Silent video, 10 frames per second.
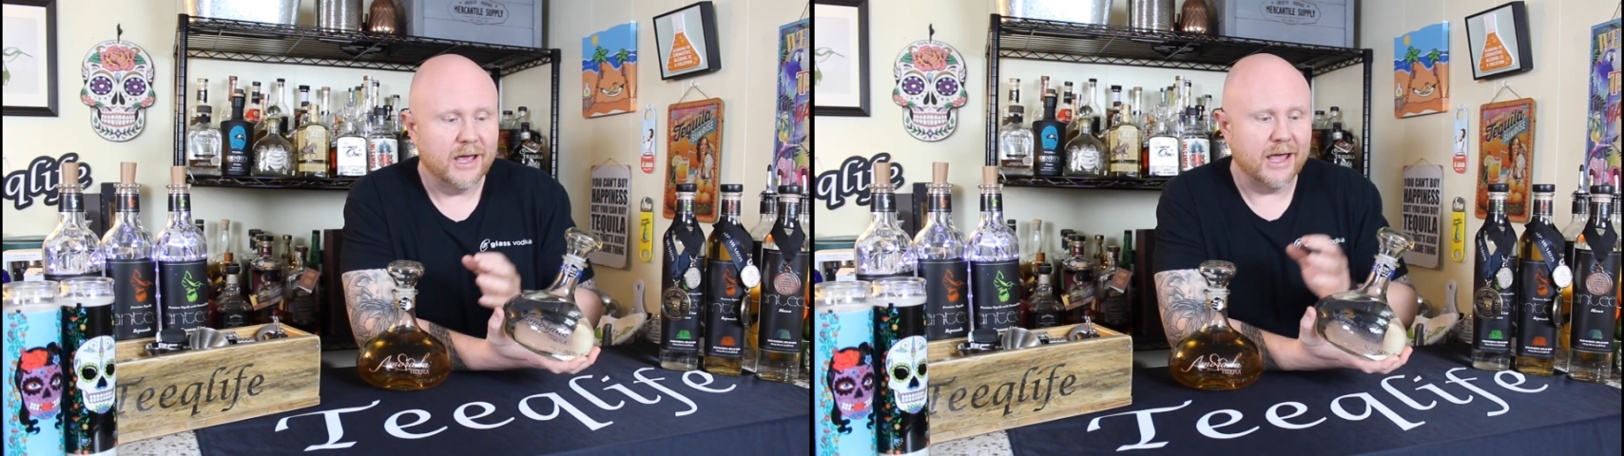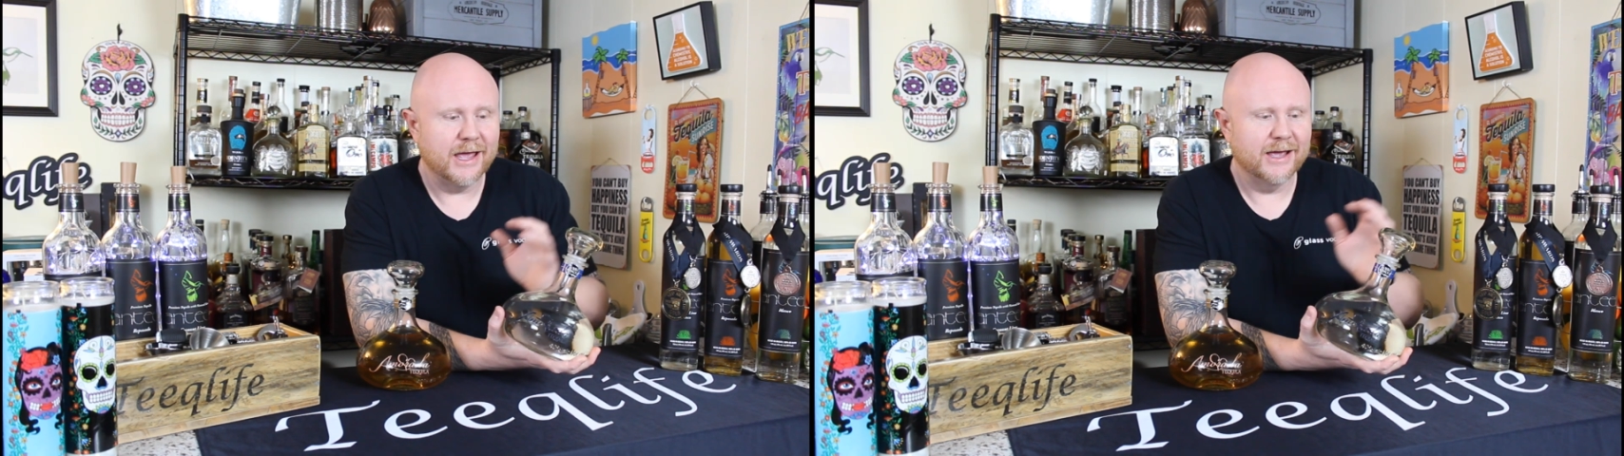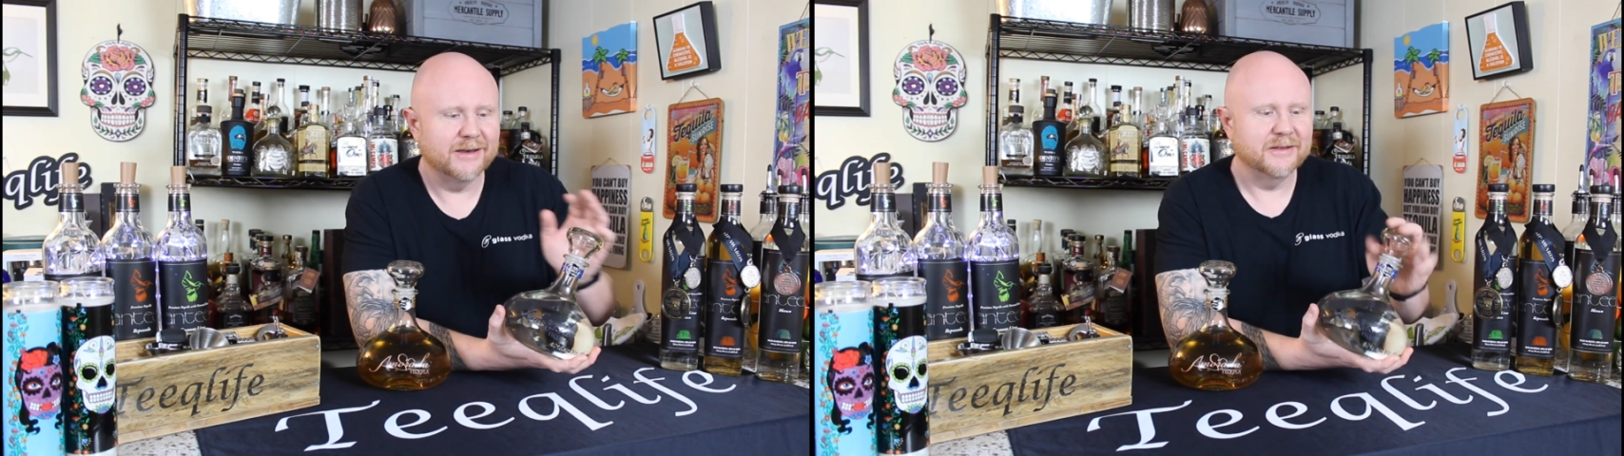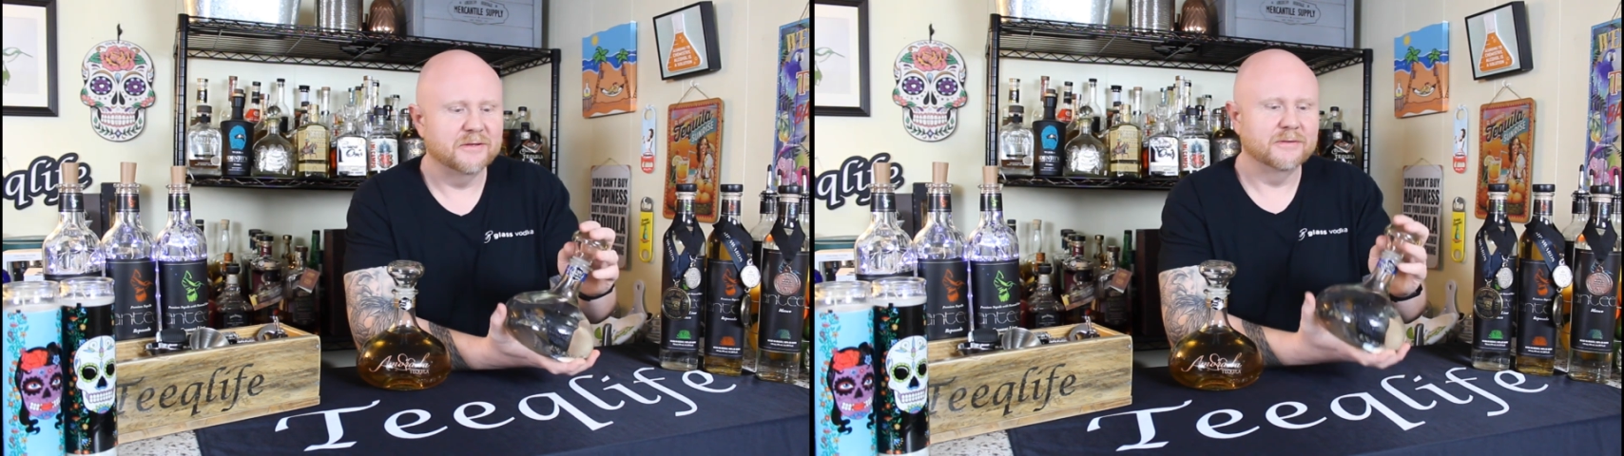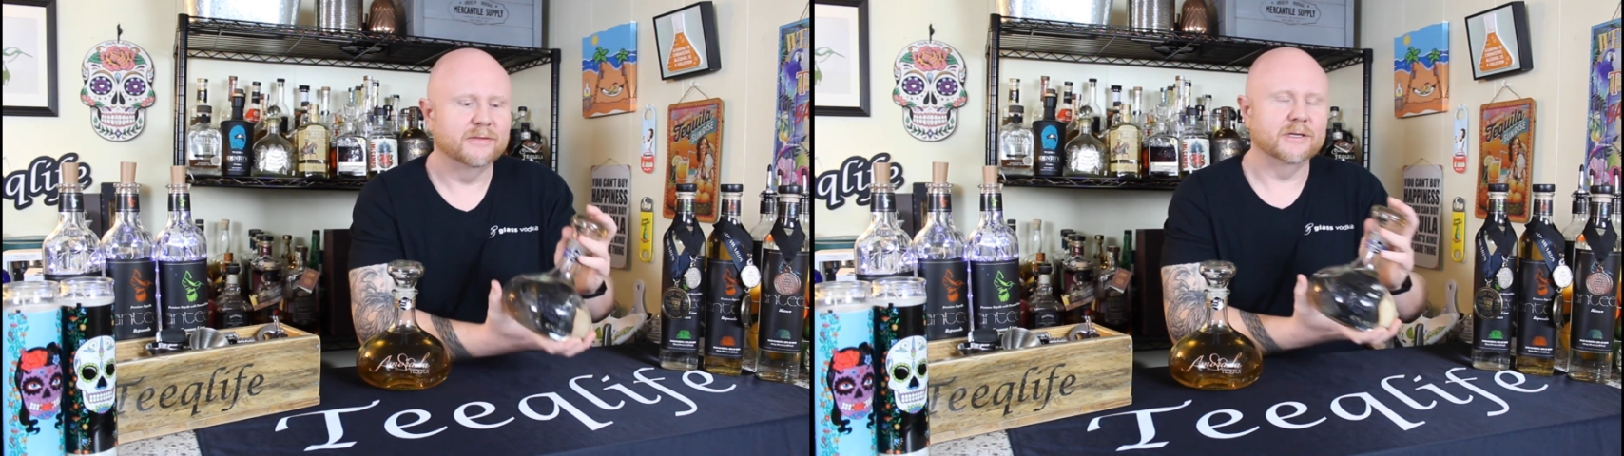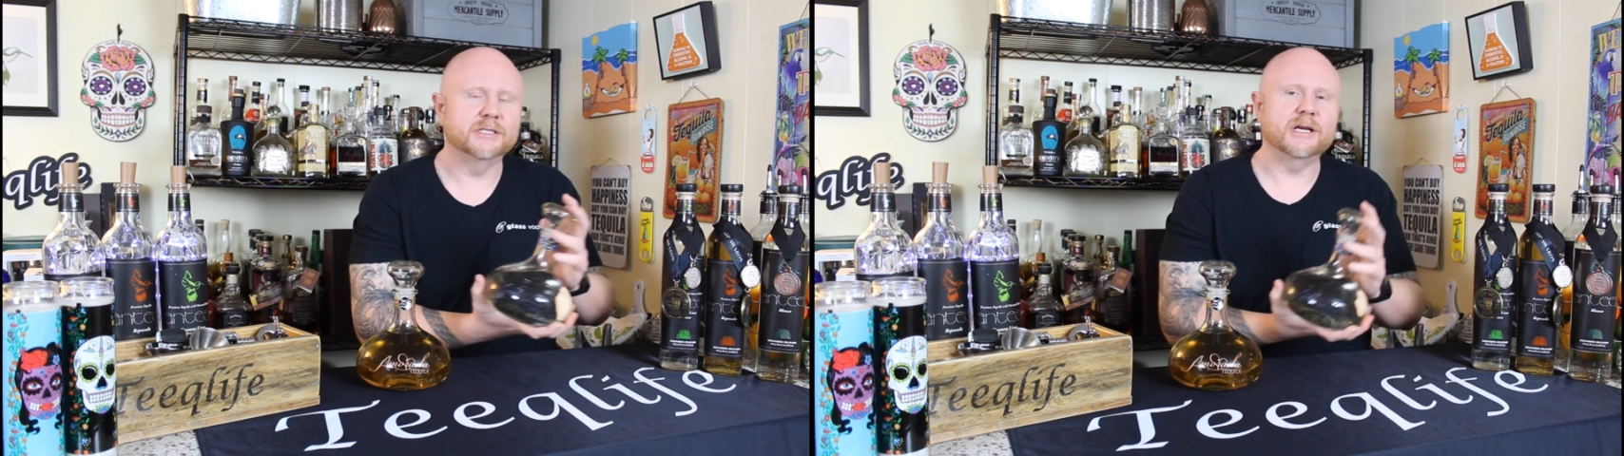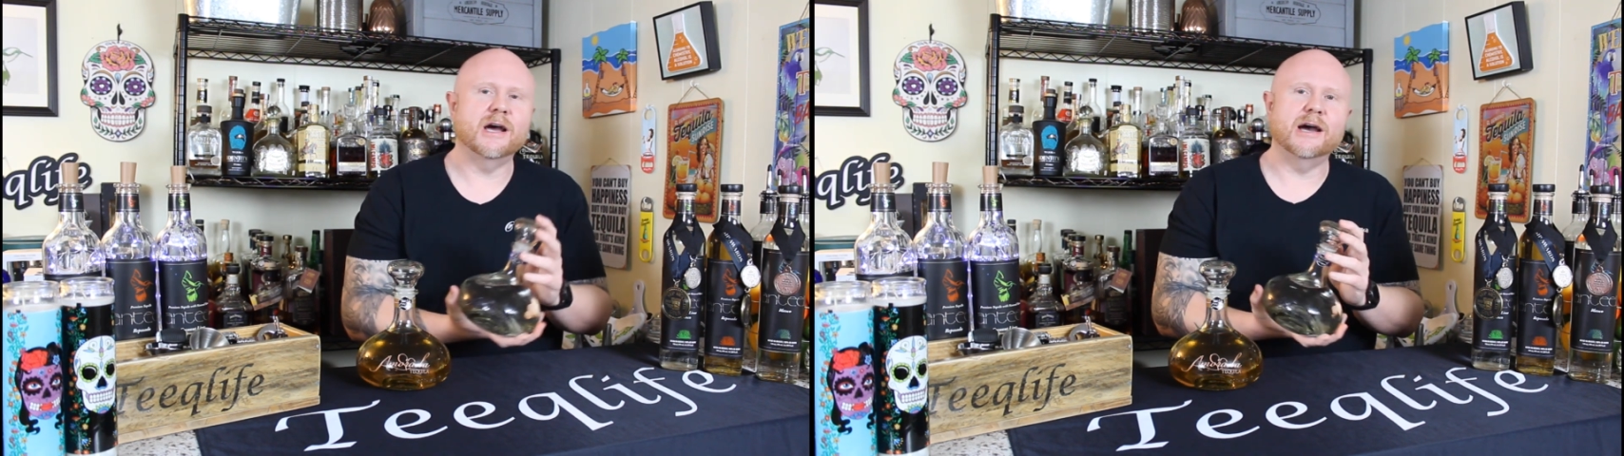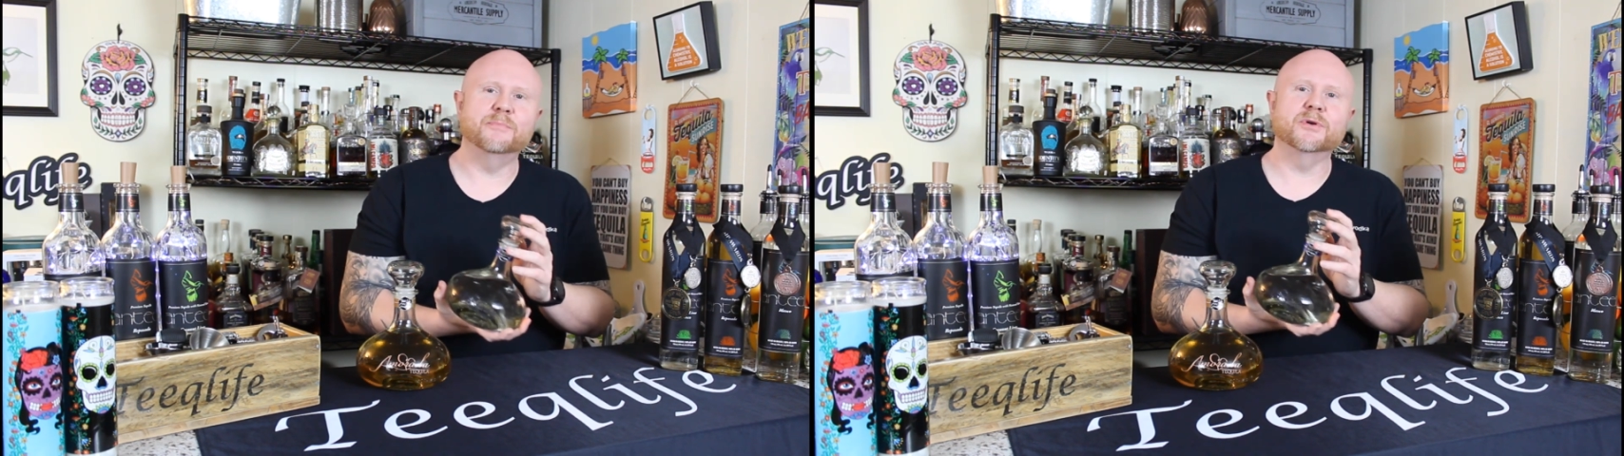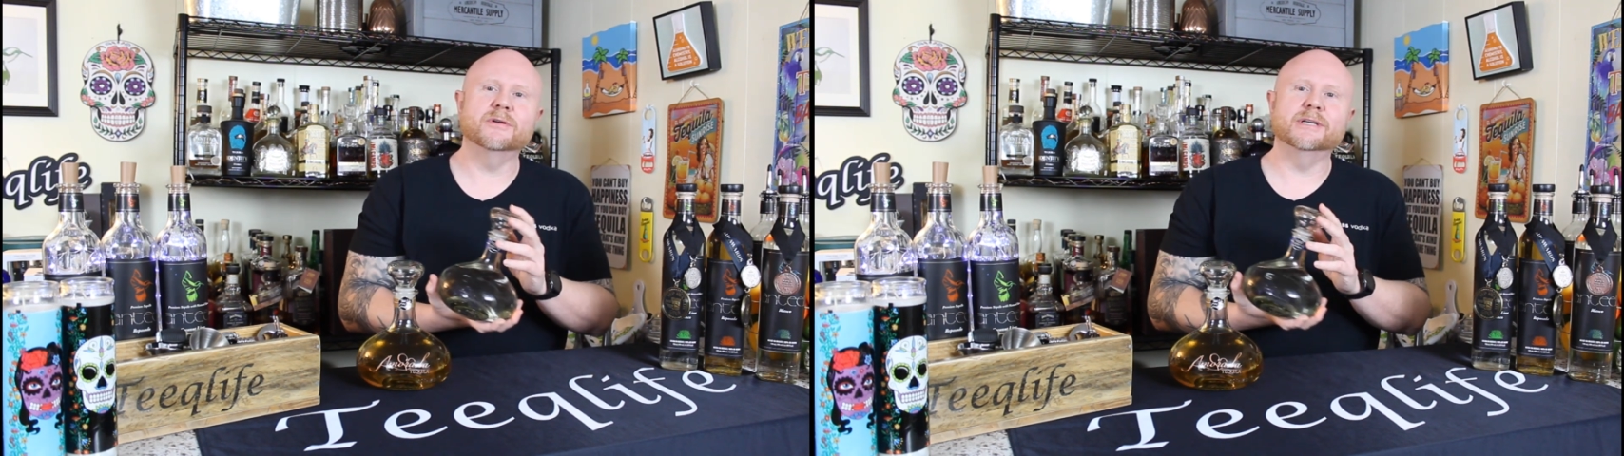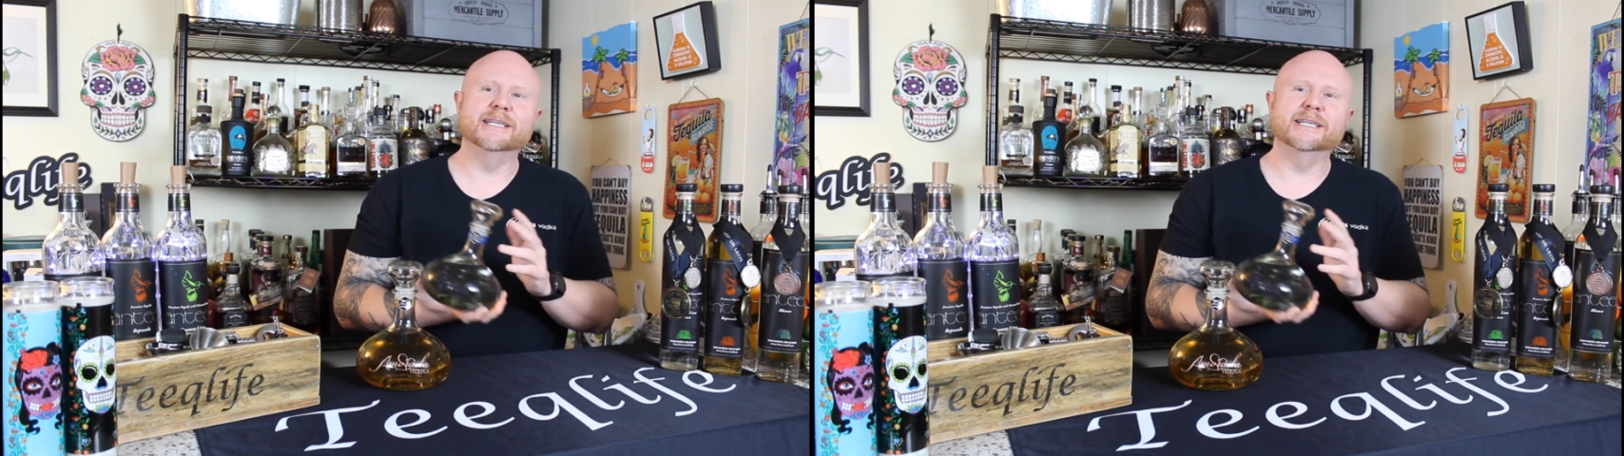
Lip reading: And the topper